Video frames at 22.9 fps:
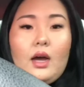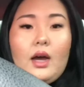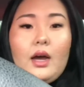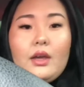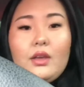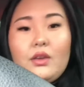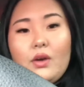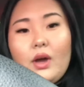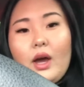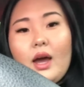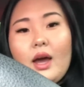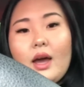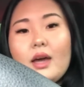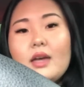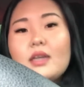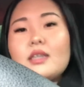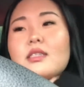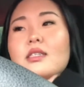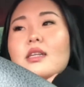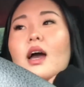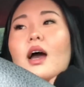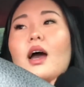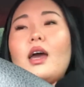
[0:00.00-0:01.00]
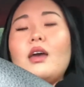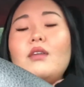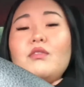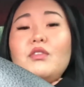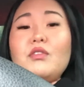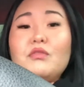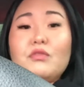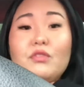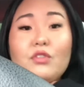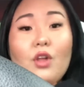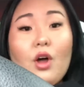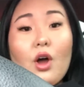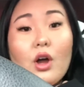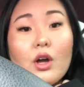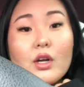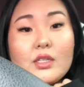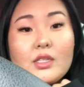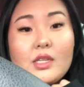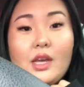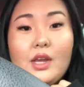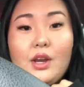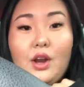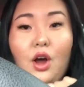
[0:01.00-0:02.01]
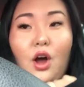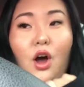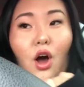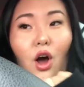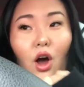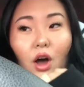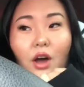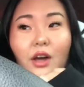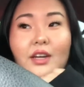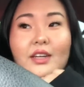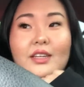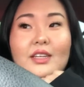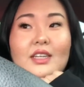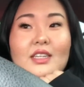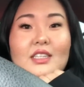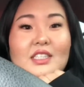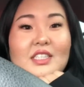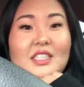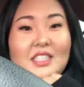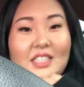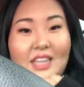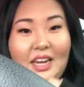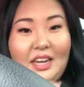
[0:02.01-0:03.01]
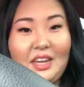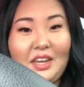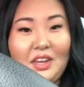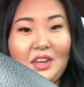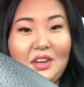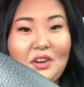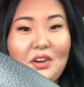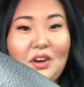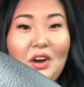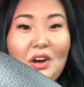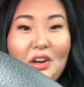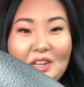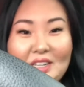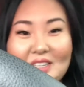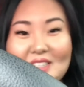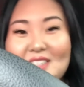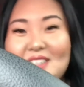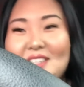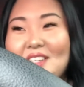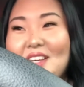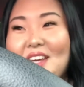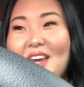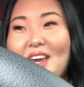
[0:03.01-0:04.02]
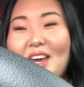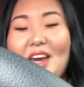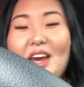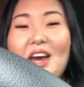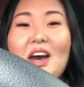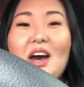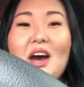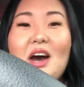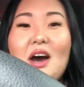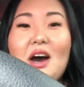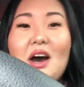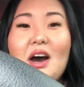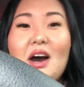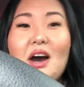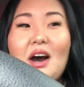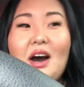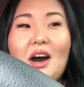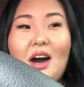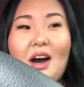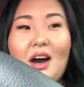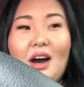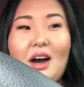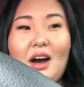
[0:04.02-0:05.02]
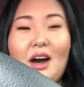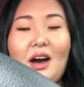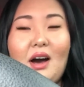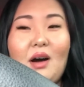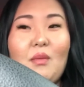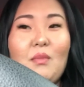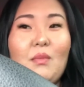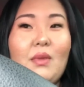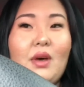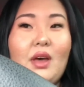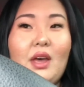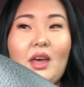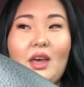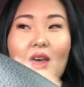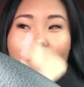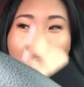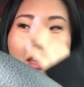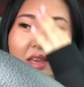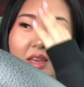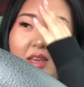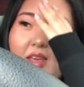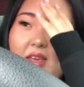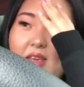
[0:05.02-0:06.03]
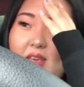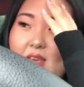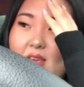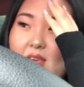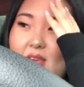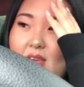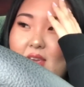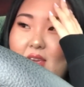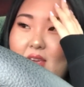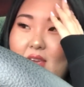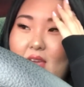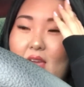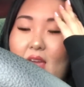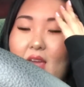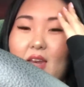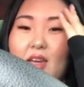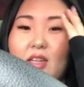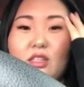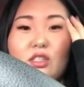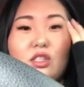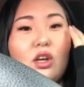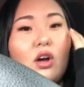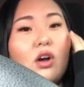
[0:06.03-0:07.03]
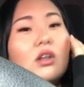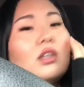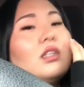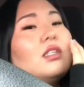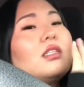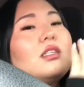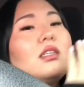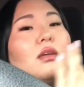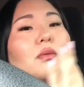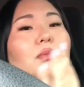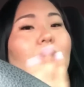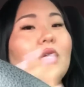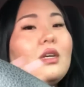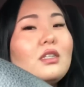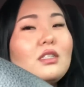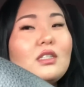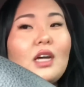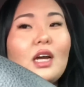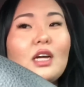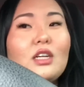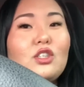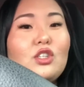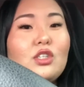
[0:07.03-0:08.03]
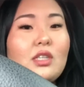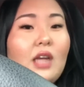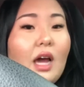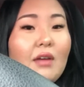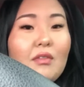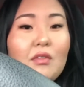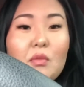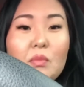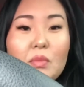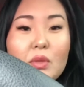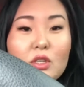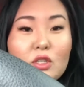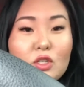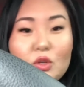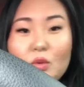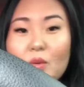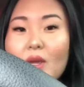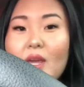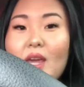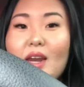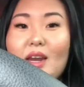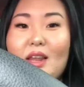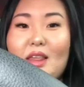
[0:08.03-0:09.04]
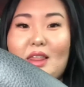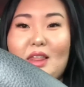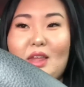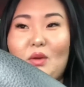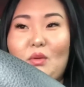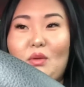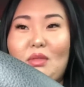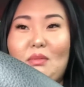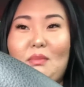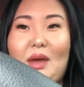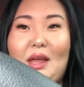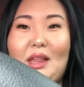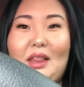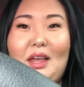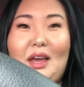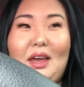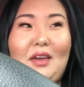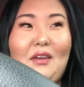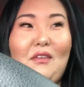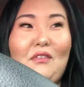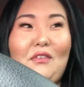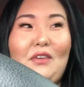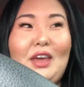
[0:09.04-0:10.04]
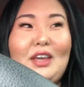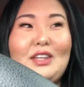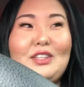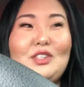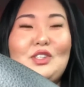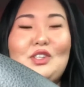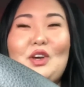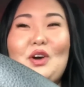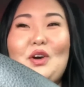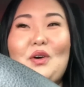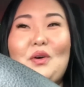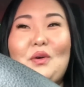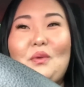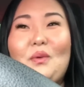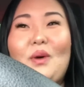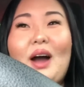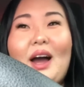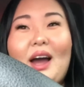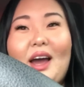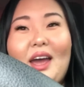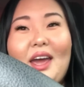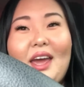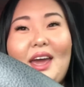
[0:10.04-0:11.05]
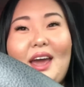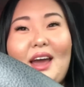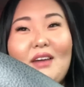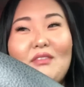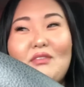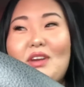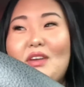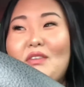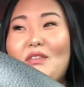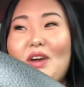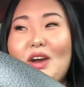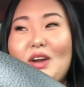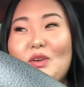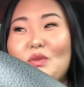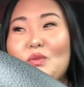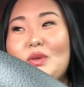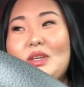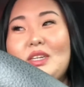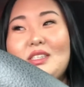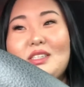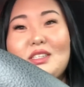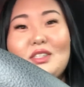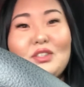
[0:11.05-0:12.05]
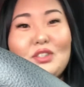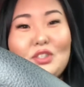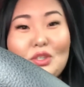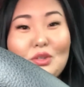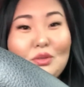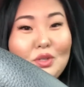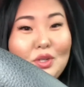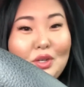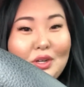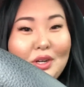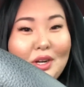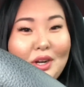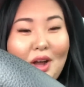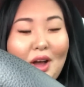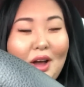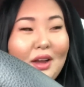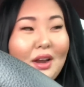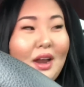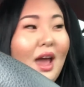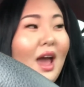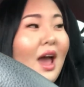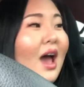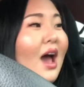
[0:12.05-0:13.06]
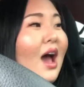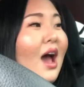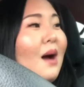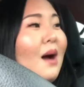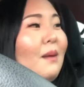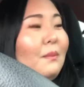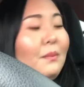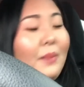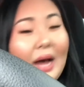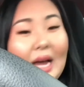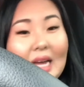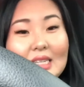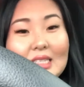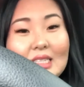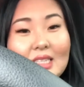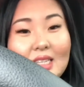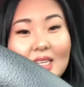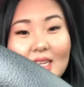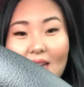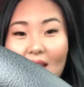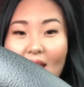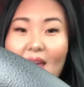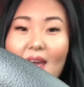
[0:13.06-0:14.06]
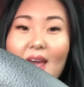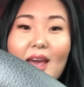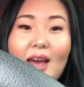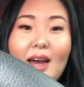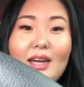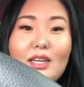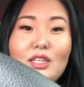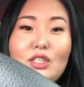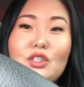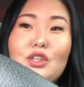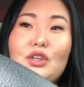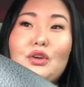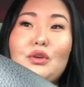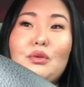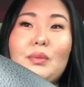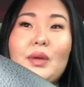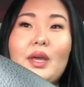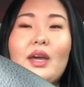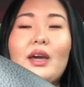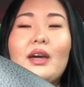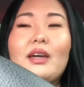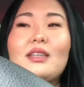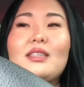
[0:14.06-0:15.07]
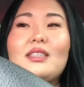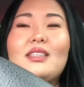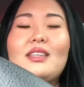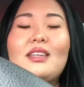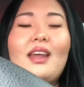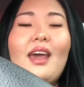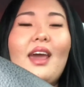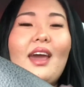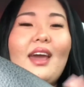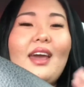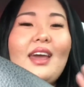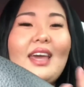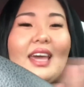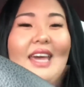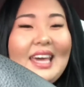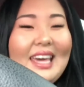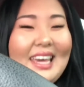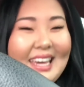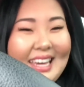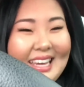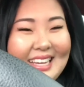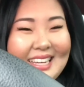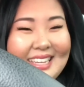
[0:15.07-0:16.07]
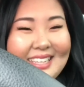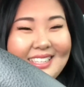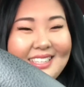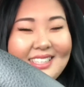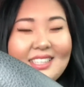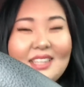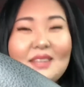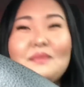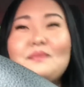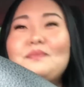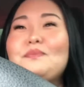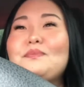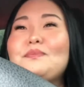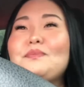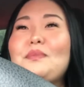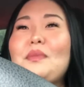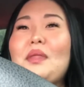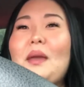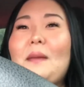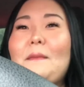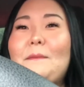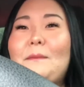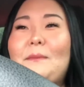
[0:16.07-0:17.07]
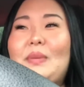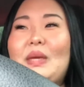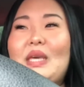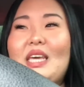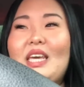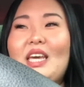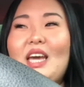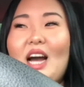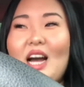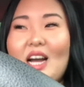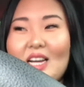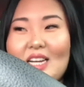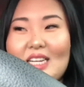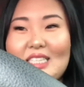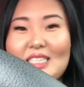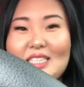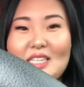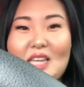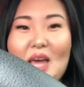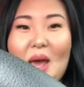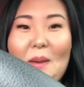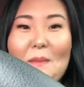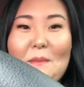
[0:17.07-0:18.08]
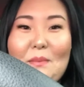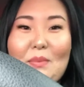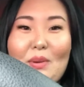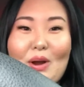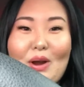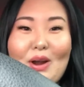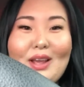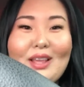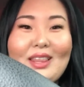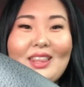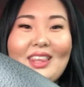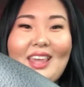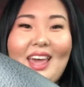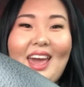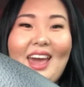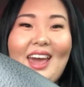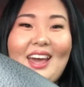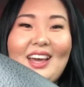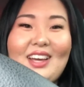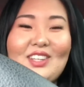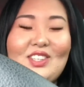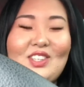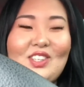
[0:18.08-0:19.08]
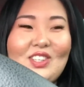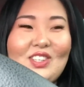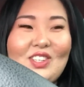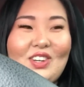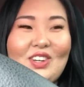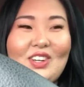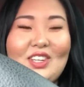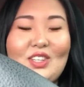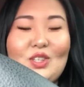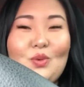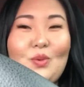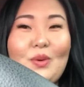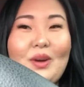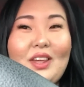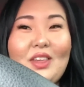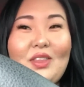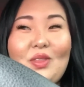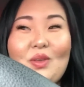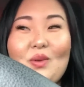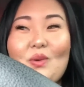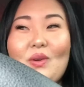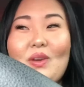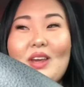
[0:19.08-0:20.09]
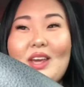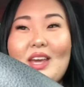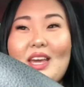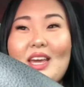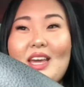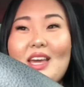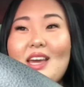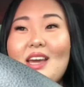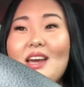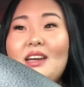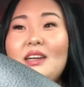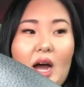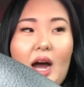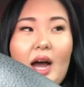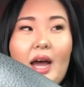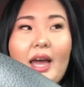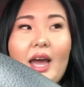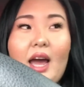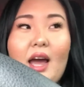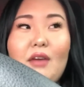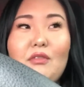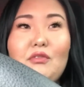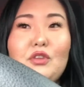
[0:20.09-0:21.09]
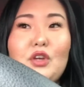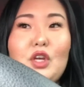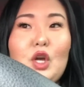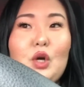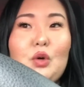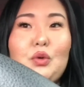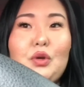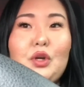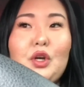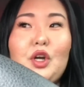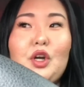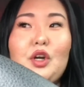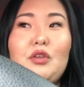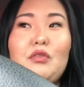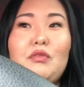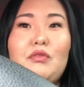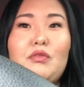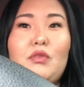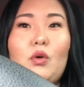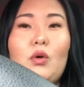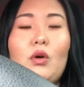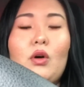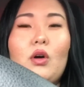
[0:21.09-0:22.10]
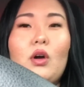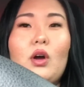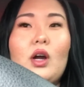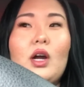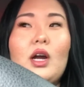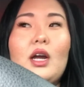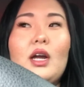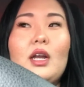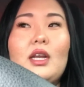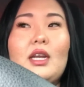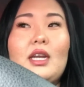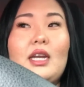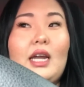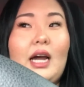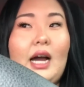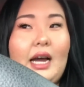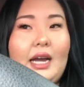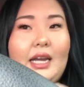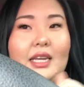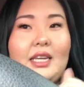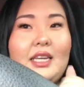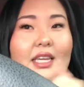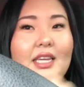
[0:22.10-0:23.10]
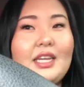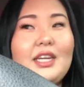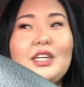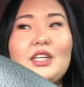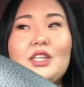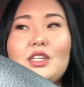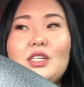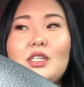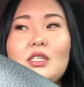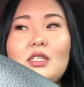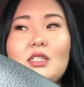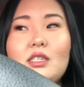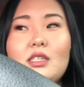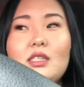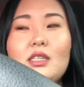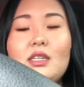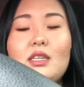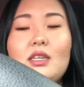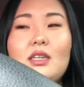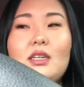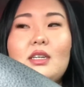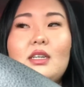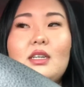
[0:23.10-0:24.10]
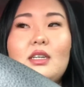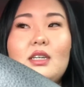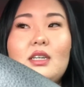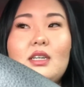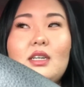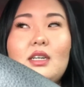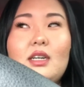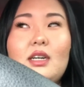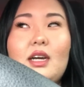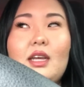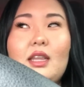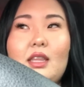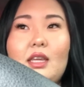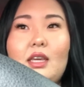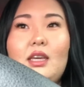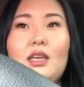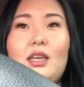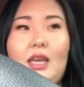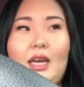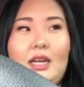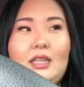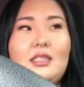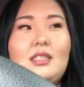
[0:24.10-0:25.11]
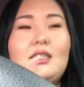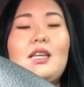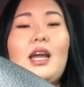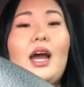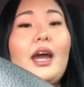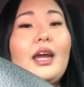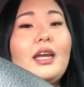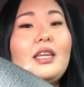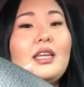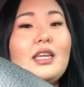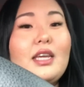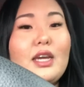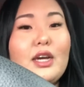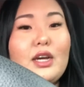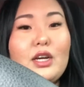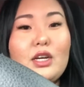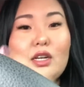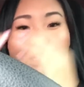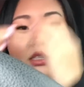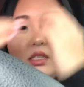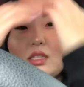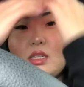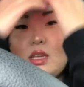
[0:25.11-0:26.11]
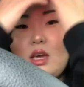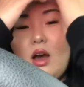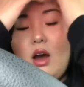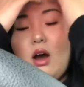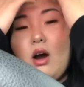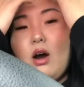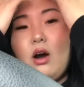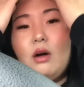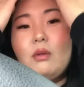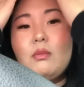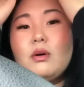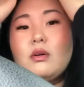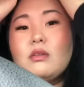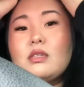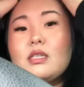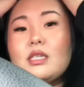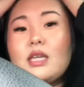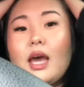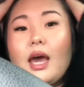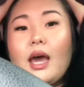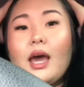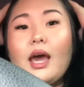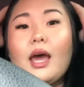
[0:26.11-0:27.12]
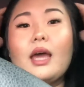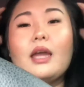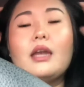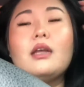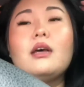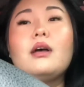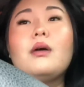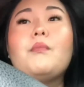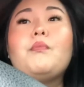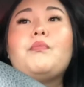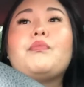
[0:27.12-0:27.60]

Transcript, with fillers: Hi you guys, I haven't vlogged in a hot second, honestly. And it's honestly because I just haven't been doing anything with my life, and so I have never had a reason to turn it on. But today I do, because today is Bianca's birthday. She's turning 23. I have known her for 9 years, I think. Yes, 9 years, almost 10.